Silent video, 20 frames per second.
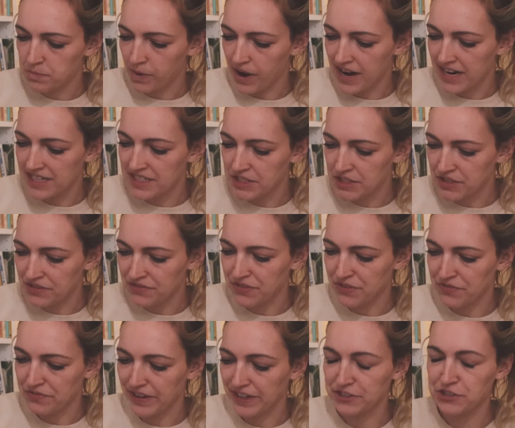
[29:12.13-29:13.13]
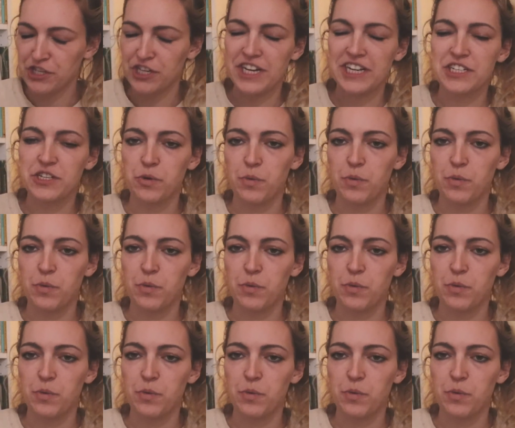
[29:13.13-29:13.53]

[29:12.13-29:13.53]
Prize for Fiction in